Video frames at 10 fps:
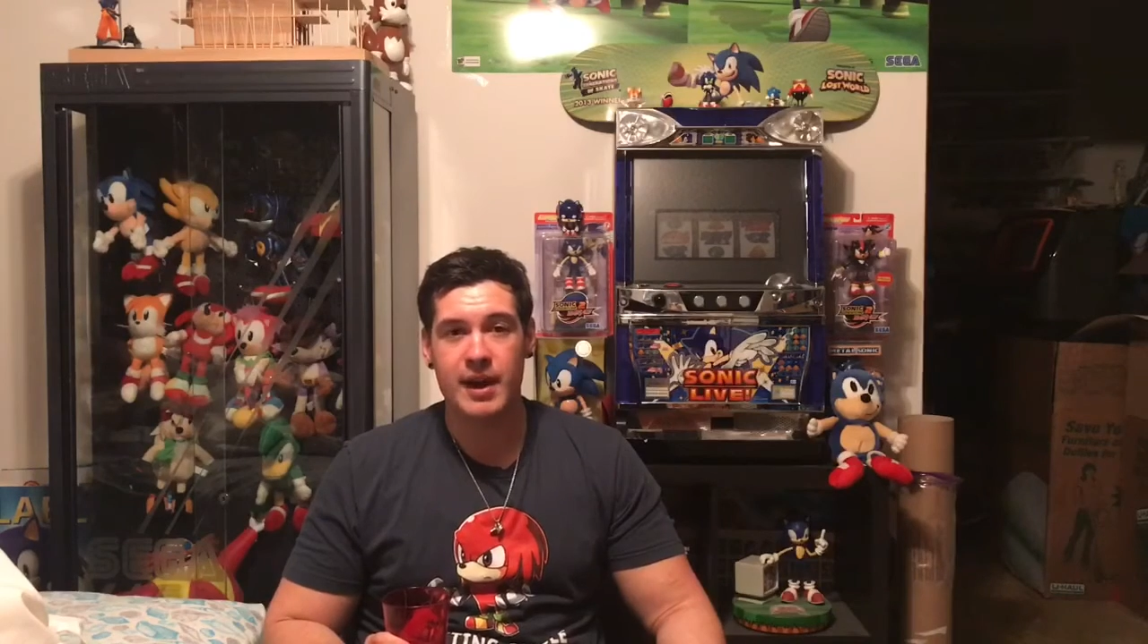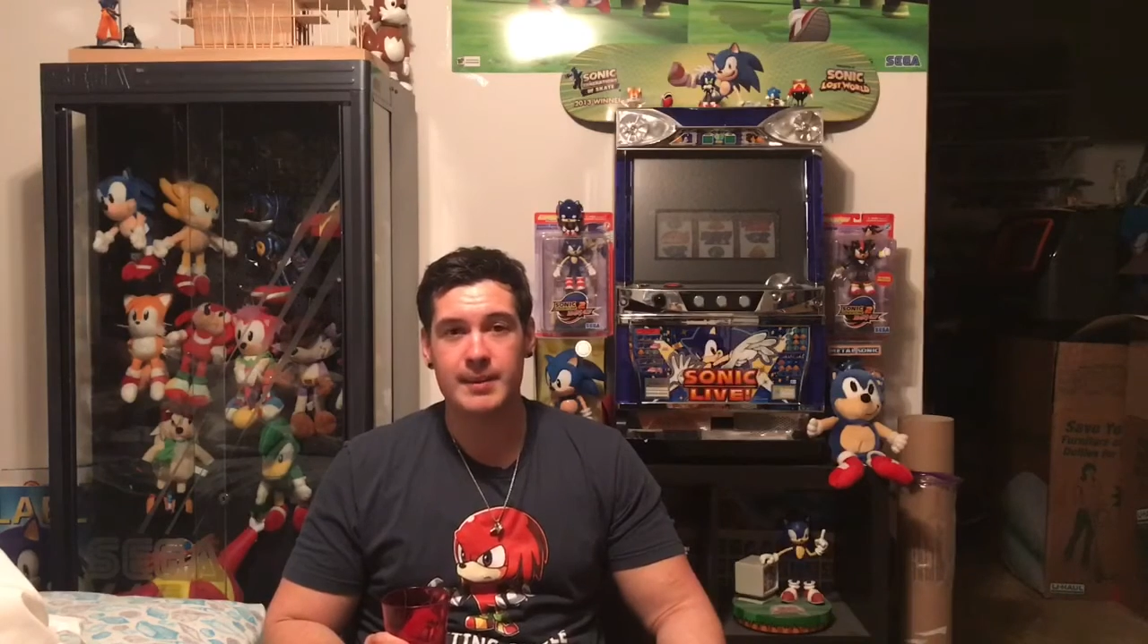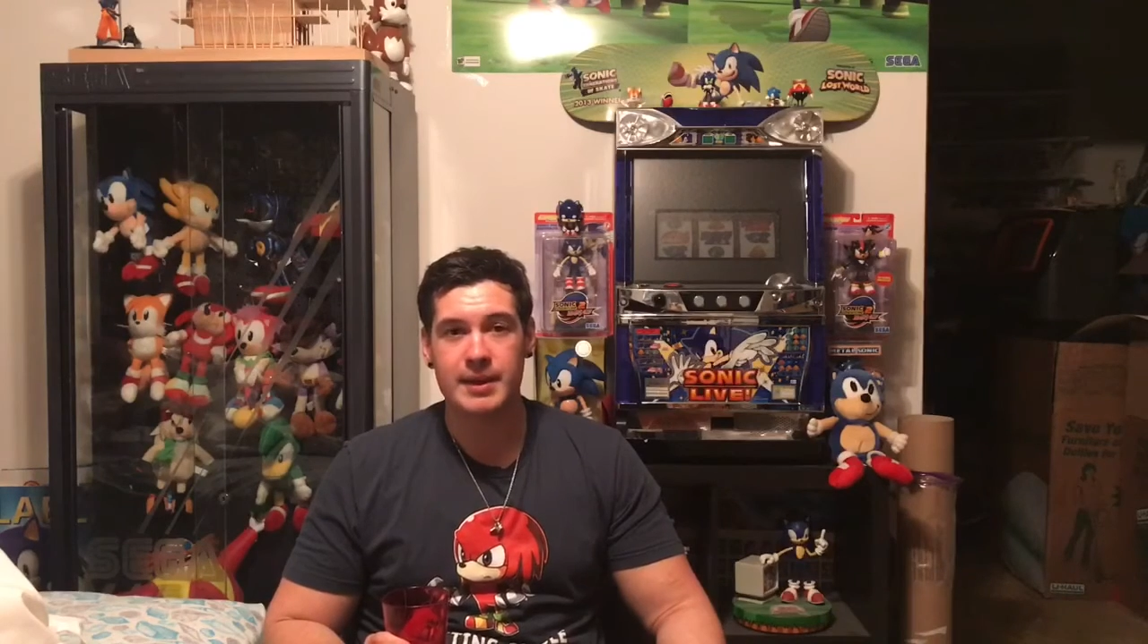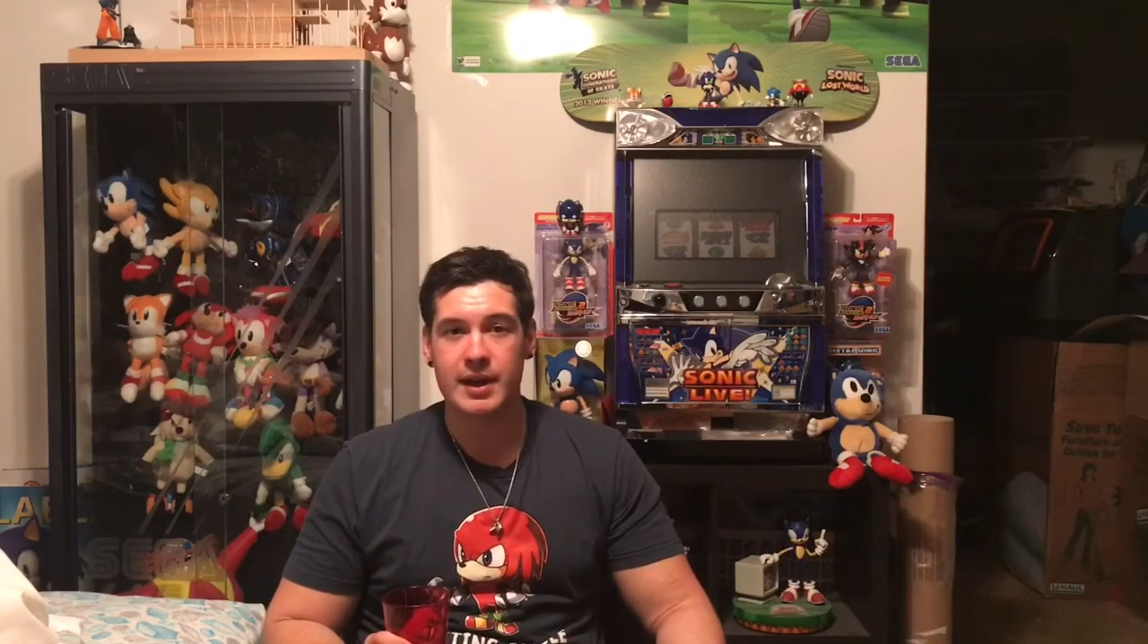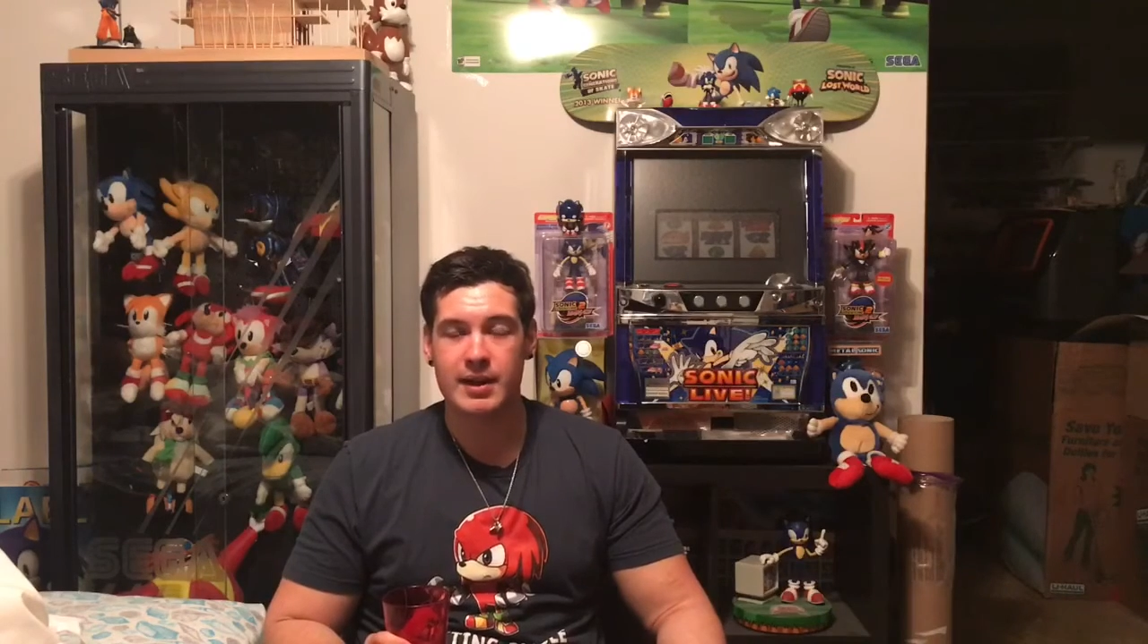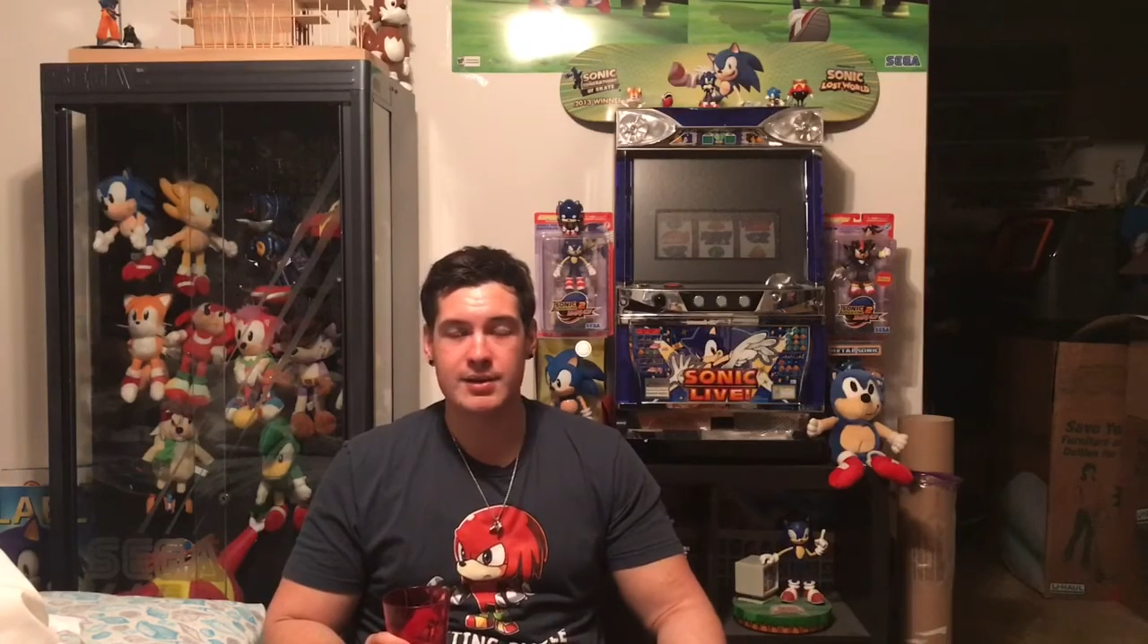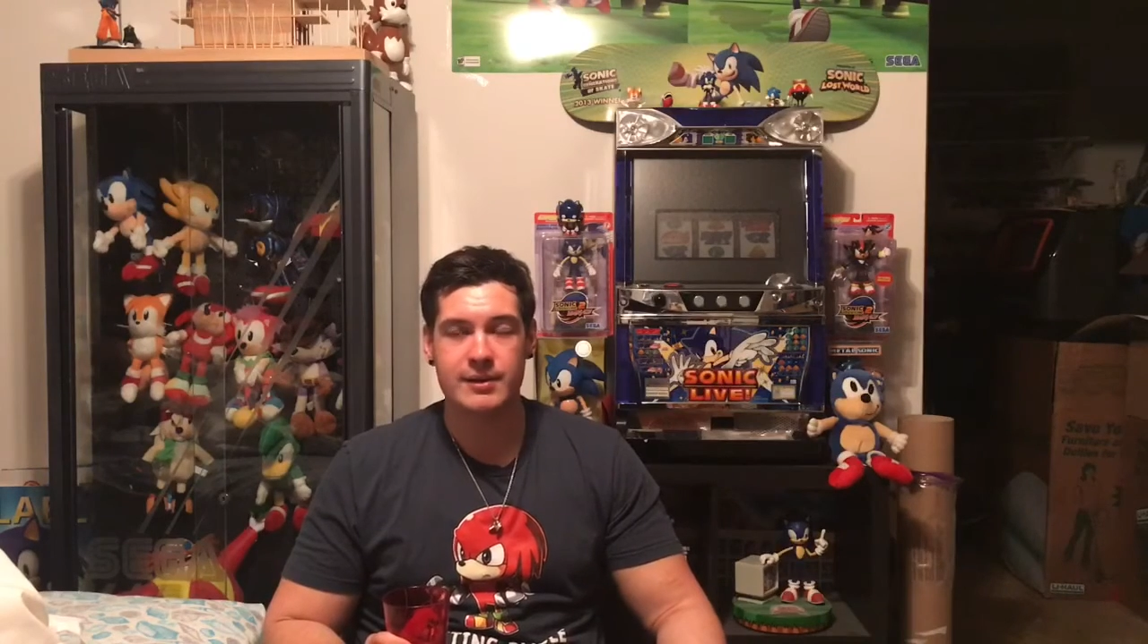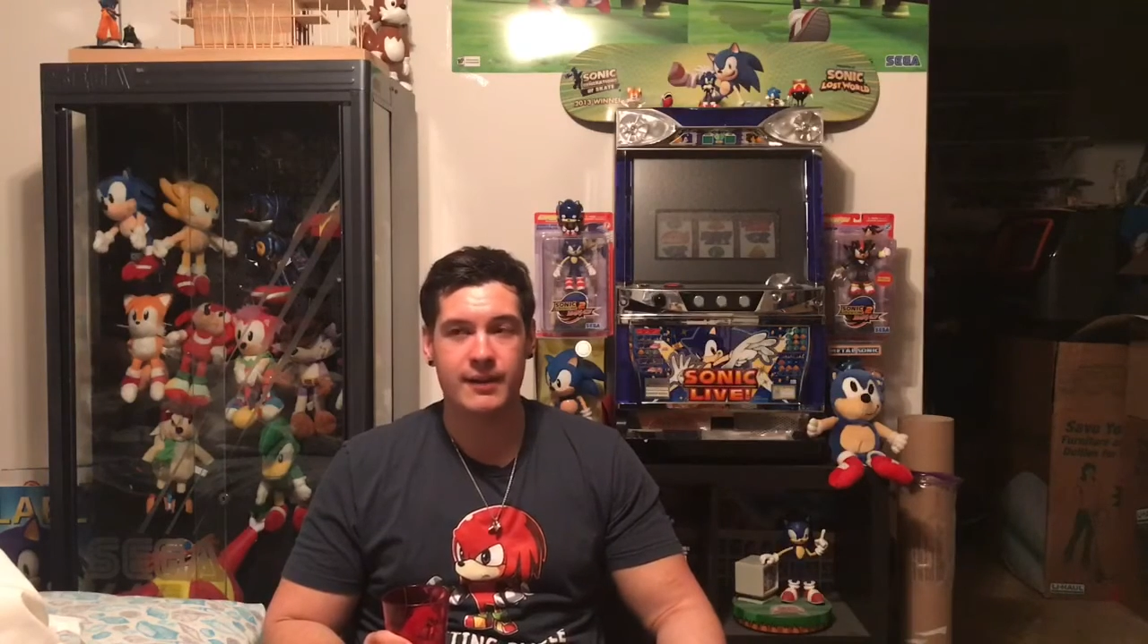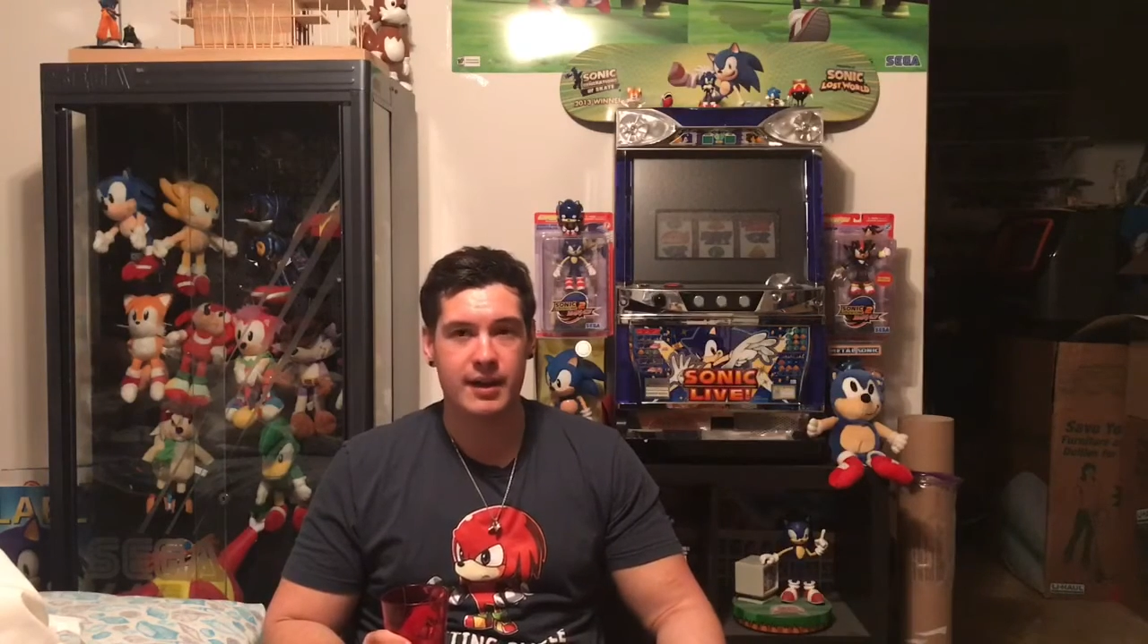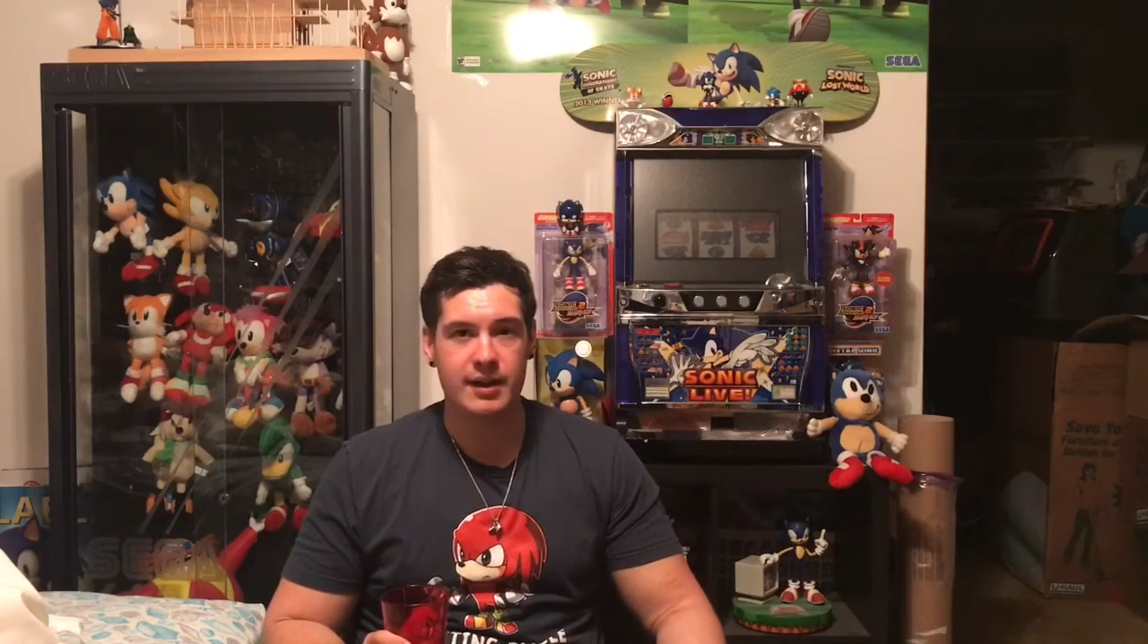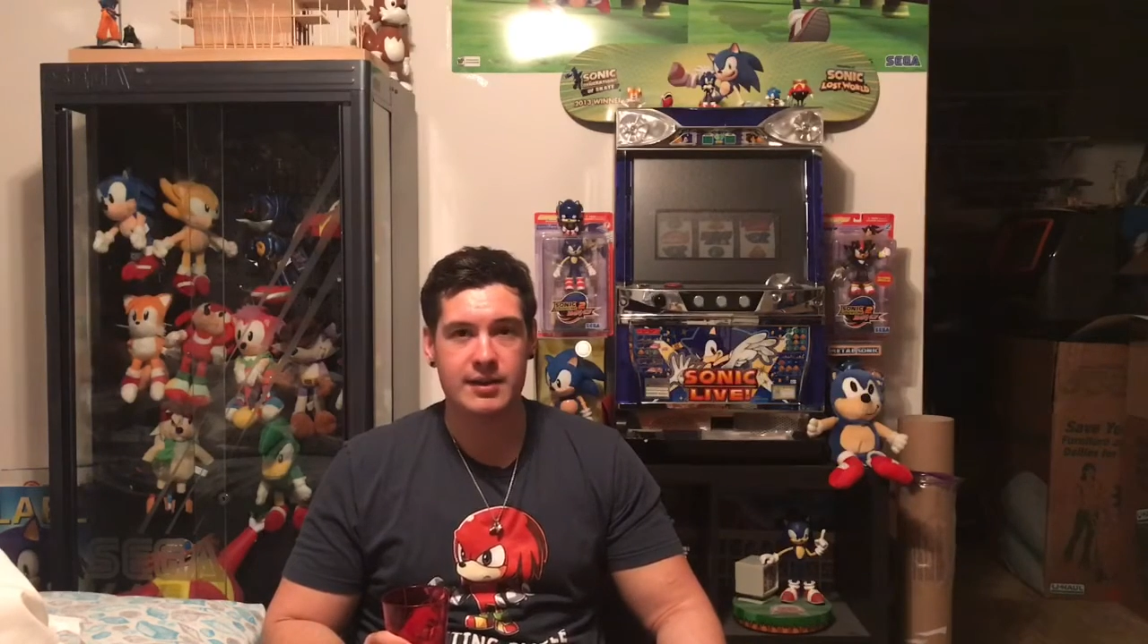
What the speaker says: that be to actually find